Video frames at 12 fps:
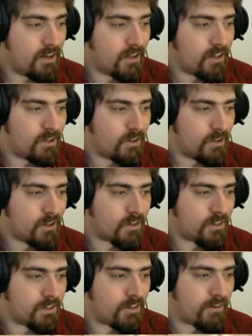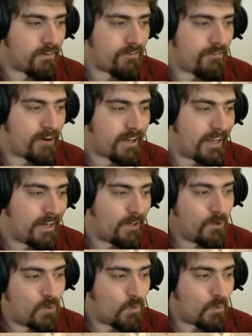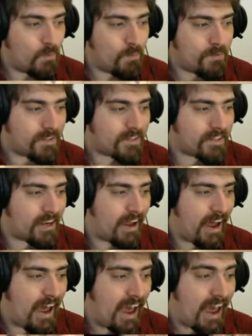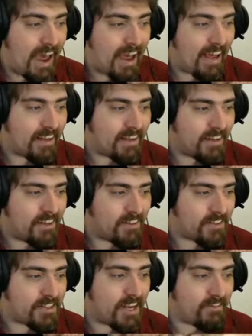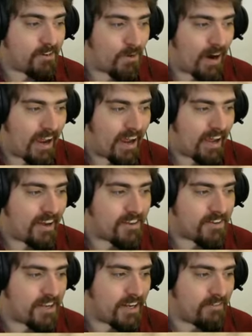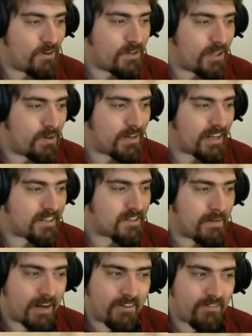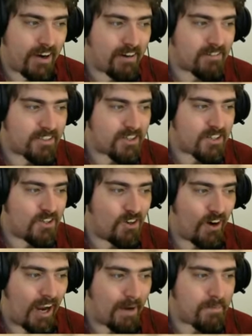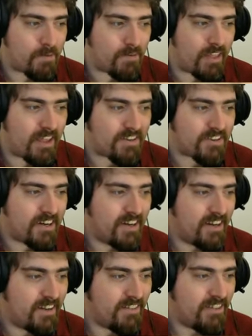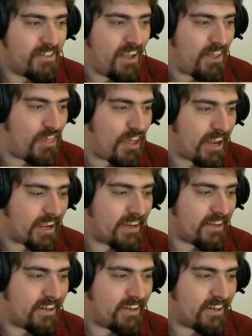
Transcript: Lord, fucking noobs, it's air. Zero air. Zero units. MegaVIRUS is not happy with this. Nothing.